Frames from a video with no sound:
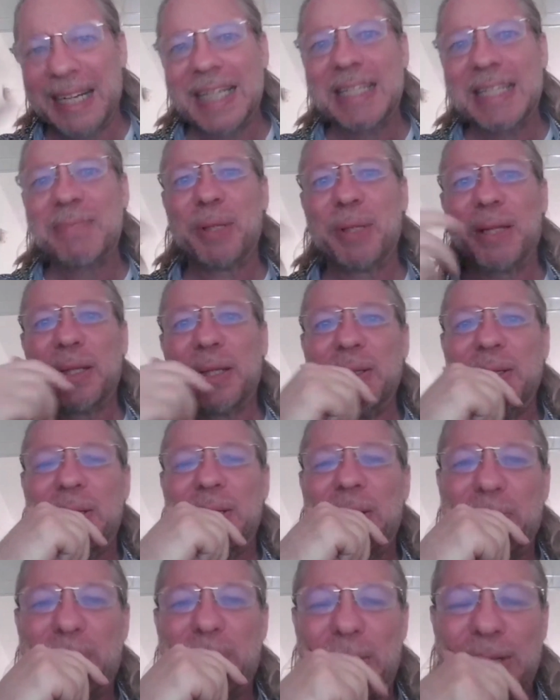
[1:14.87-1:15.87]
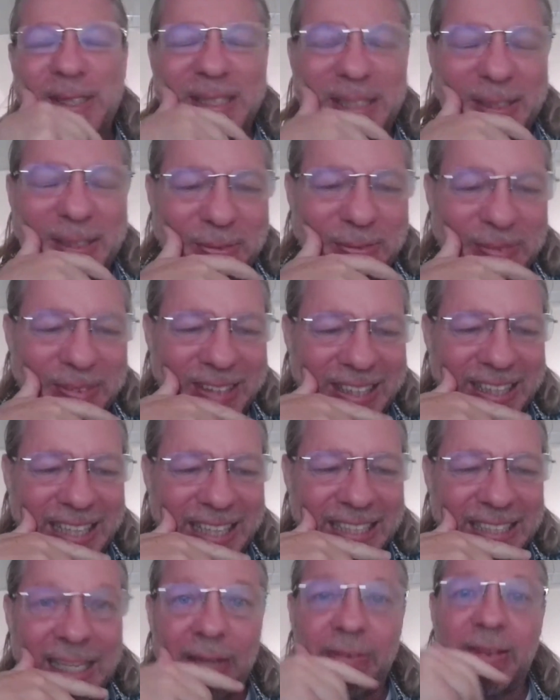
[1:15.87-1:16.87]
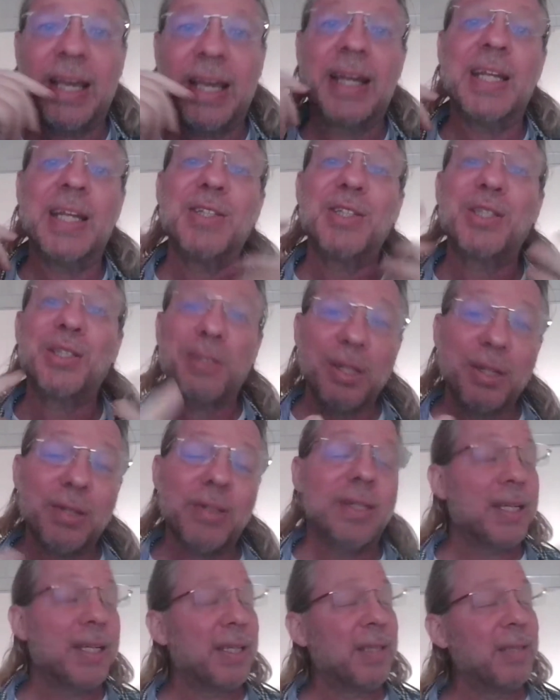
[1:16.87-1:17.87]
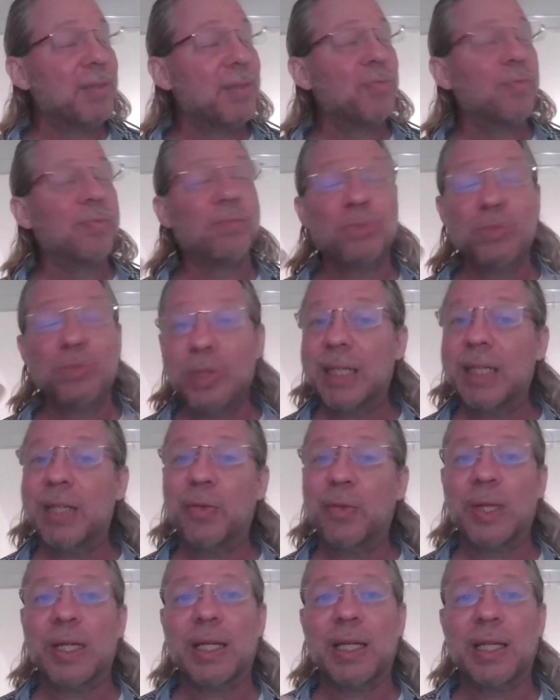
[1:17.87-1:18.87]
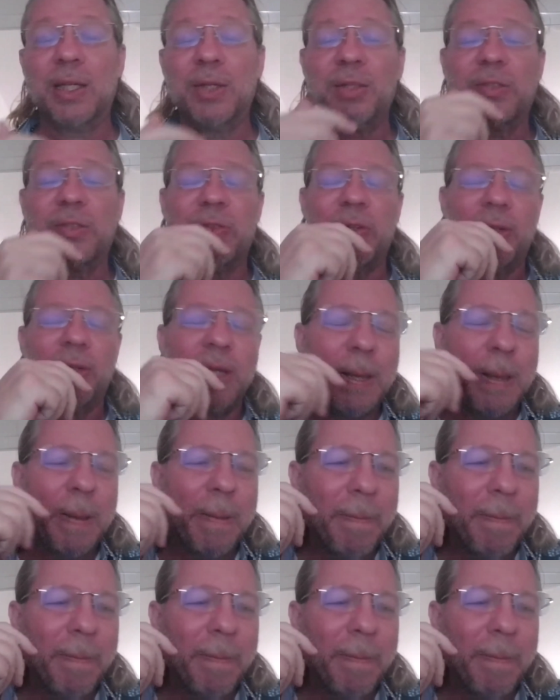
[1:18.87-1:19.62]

Let's put the positive things out there, and it's certainly really, really useful,